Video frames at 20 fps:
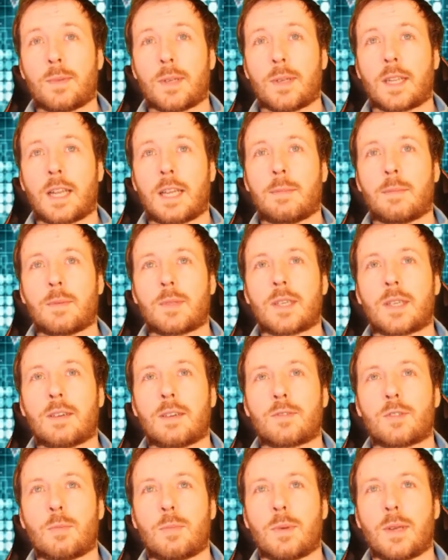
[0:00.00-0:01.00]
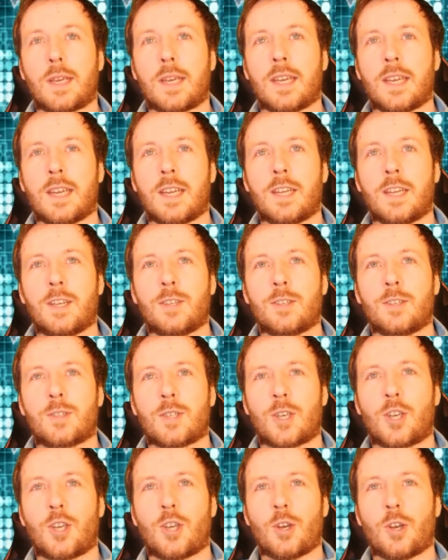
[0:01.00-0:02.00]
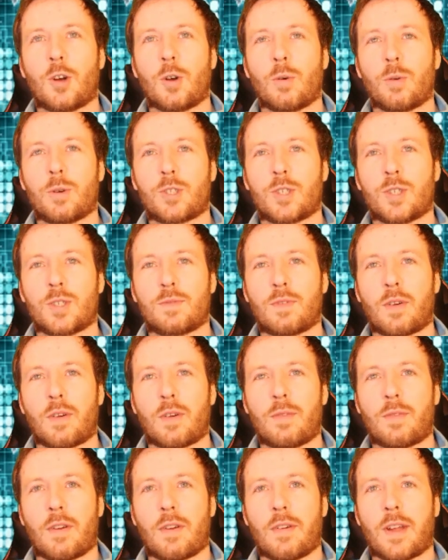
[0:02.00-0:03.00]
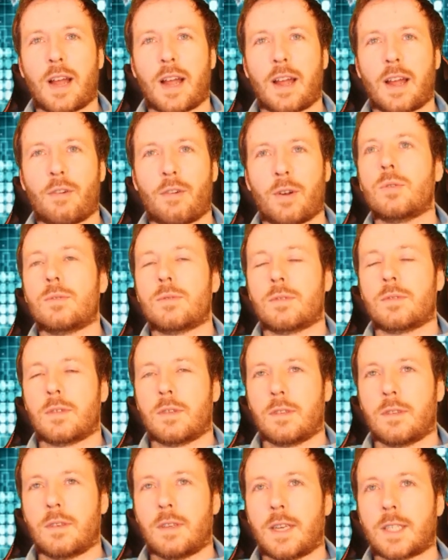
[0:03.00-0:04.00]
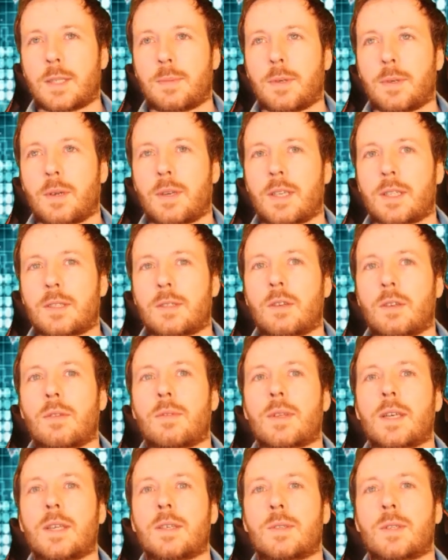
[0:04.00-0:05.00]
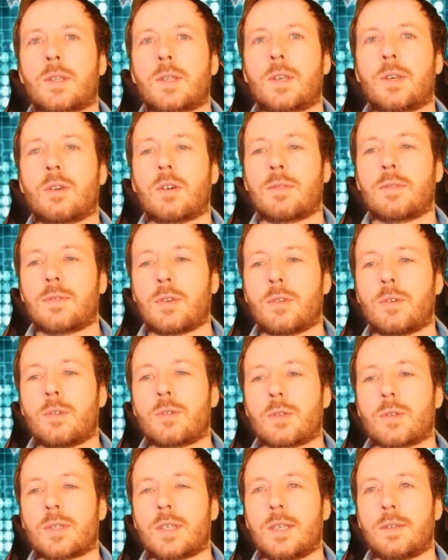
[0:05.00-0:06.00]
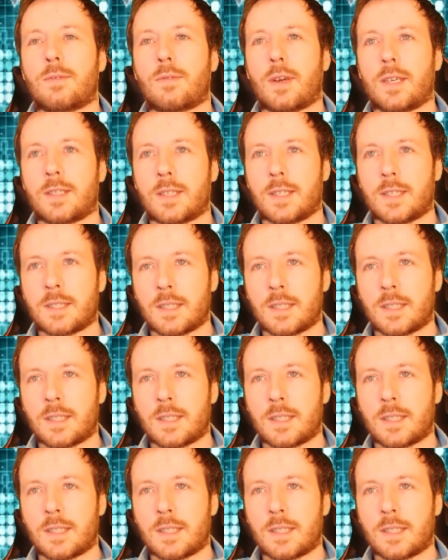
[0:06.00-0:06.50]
They claim themselves to be secure, which is very, very ironic. Let's be honest, nothing is secure if you use your seed phrases.